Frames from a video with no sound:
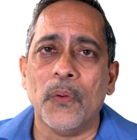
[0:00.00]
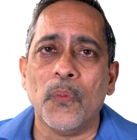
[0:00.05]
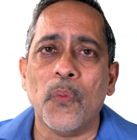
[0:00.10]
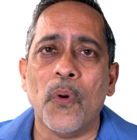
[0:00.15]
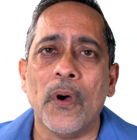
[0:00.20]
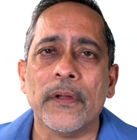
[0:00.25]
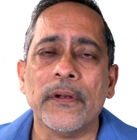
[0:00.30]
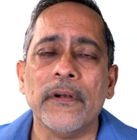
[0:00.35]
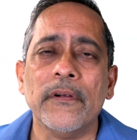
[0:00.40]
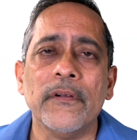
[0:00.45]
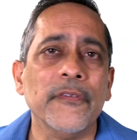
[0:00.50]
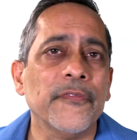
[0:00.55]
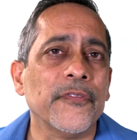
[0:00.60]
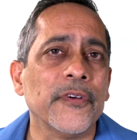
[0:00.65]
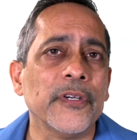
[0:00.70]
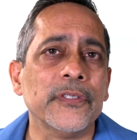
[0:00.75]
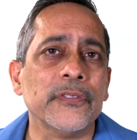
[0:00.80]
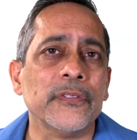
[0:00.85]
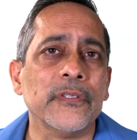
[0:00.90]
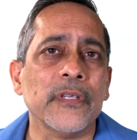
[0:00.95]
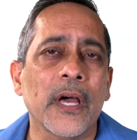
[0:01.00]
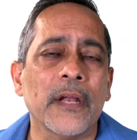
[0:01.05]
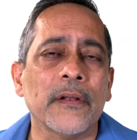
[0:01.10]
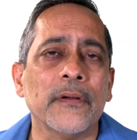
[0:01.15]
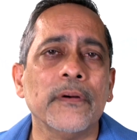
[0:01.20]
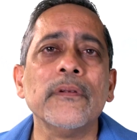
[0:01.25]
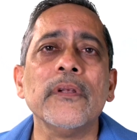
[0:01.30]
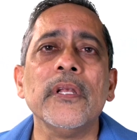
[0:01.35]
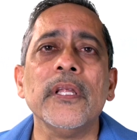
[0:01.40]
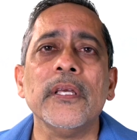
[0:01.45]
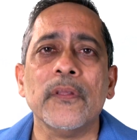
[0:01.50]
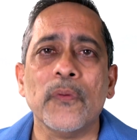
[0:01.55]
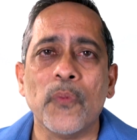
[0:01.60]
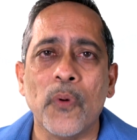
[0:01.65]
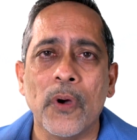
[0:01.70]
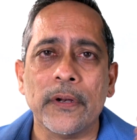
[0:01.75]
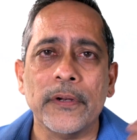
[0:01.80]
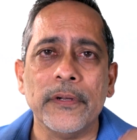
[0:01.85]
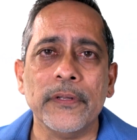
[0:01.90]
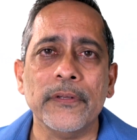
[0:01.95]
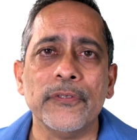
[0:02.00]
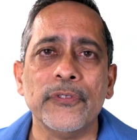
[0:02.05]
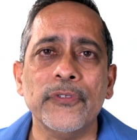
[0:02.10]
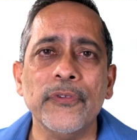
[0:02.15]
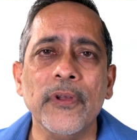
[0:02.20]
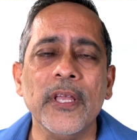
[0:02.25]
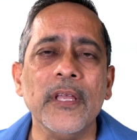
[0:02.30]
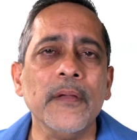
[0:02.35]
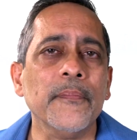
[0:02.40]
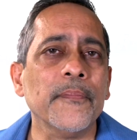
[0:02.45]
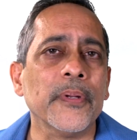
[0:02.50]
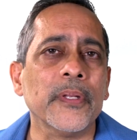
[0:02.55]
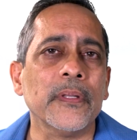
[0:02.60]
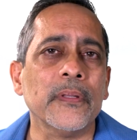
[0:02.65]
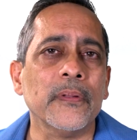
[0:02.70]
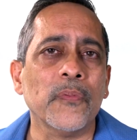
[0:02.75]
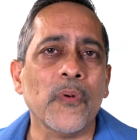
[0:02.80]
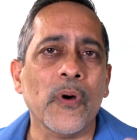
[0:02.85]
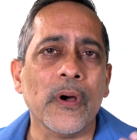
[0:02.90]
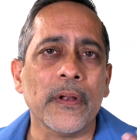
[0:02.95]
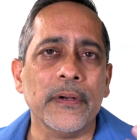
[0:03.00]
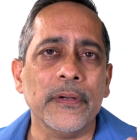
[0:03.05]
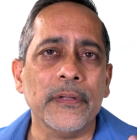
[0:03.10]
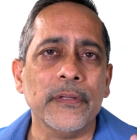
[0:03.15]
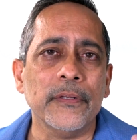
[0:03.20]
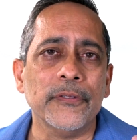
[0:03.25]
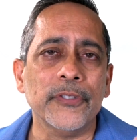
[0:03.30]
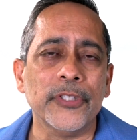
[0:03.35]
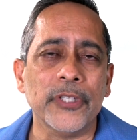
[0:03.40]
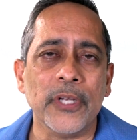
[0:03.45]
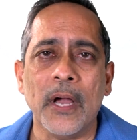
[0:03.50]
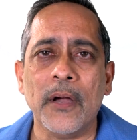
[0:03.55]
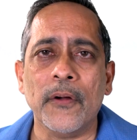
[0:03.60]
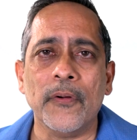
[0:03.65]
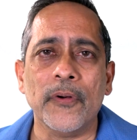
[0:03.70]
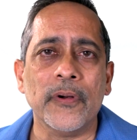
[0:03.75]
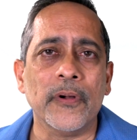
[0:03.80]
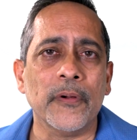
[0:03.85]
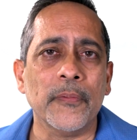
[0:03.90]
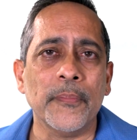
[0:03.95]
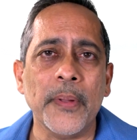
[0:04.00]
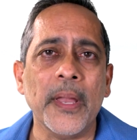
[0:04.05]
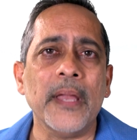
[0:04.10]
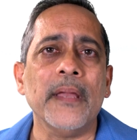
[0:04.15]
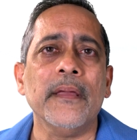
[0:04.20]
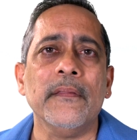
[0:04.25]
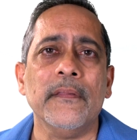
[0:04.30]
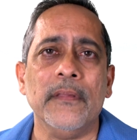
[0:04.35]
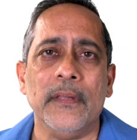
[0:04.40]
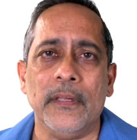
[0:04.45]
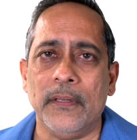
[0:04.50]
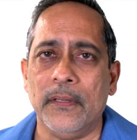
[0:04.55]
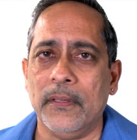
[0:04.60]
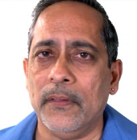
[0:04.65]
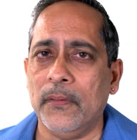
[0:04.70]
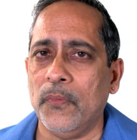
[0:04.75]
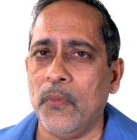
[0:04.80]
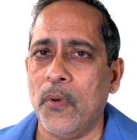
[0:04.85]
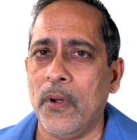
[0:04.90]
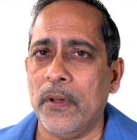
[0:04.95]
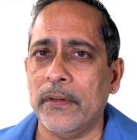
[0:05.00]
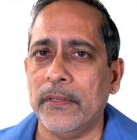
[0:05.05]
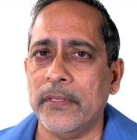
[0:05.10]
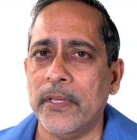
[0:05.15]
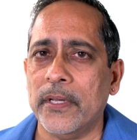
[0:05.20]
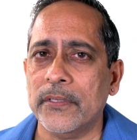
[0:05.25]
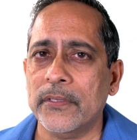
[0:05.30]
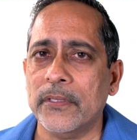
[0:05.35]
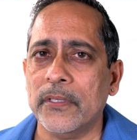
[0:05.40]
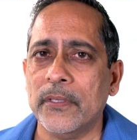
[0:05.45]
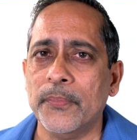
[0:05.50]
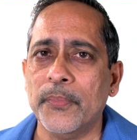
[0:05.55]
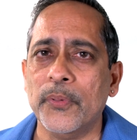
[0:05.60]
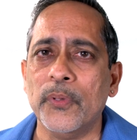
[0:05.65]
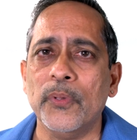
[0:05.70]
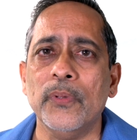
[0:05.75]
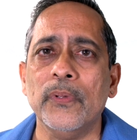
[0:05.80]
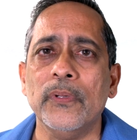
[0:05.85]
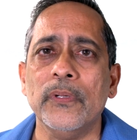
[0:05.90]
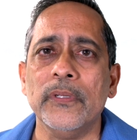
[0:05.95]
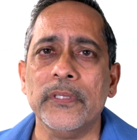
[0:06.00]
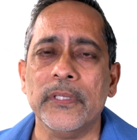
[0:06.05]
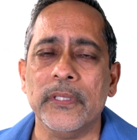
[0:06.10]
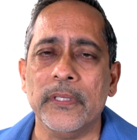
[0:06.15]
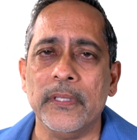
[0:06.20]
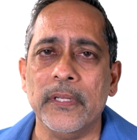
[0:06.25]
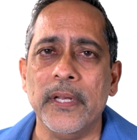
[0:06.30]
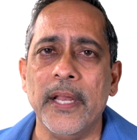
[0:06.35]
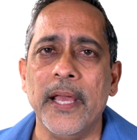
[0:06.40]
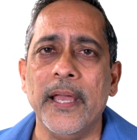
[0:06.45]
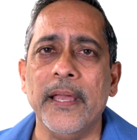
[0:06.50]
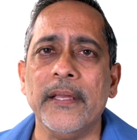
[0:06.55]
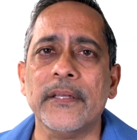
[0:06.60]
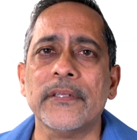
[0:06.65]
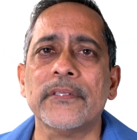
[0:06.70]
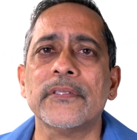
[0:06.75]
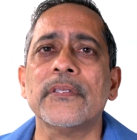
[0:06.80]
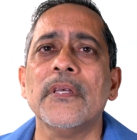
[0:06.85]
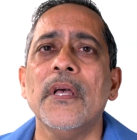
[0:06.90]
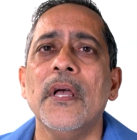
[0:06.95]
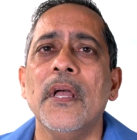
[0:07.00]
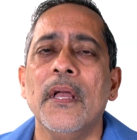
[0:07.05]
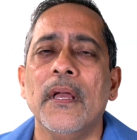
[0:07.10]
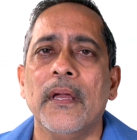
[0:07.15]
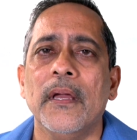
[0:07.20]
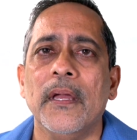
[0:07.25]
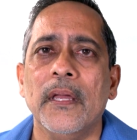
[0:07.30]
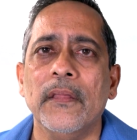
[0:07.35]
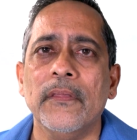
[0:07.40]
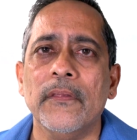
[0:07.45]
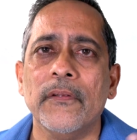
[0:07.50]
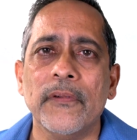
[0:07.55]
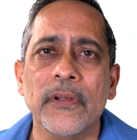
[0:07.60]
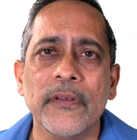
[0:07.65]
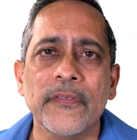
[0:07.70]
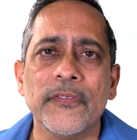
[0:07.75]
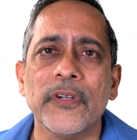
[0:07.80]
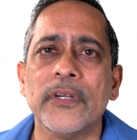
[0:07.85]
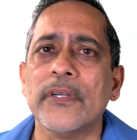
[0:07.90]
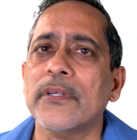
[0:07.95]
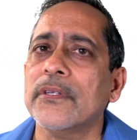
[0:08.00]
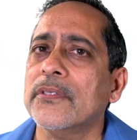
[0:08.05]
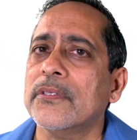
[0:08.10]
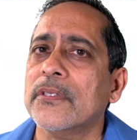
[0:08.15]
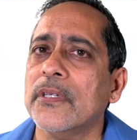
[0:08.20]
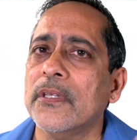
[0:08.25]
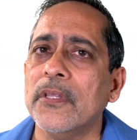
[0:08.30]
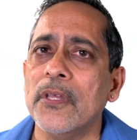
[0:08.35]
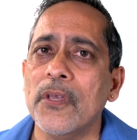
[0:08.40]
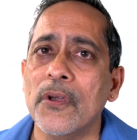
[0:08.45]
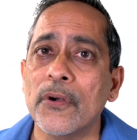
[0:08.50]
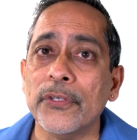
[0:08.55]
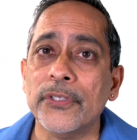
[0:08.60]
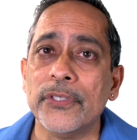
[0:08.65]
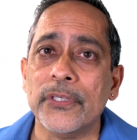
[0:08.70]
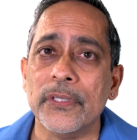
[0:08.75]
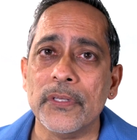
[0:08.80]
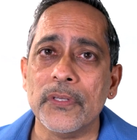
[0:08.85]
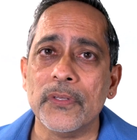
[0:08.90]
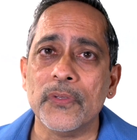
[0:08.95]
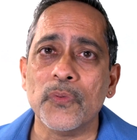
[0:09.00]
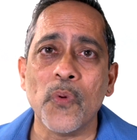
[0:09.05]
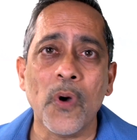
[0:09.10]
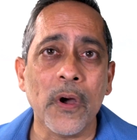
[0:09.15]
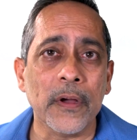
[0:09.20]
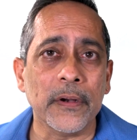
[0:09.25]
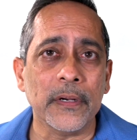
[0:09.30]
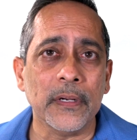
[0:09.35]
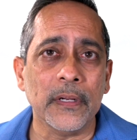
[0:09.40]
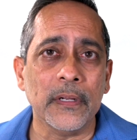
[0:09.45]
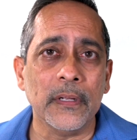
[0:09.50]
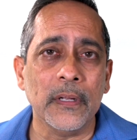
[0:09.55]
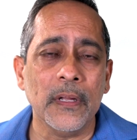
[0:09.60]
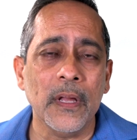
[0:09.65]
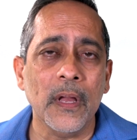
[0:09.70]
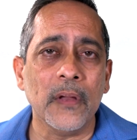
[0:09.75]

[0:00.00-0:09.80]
Water refers to not only the water you drink, but the water you shower or bathe in, the water that is in the pools, in the lakes, in the rivers, in the oceans, water.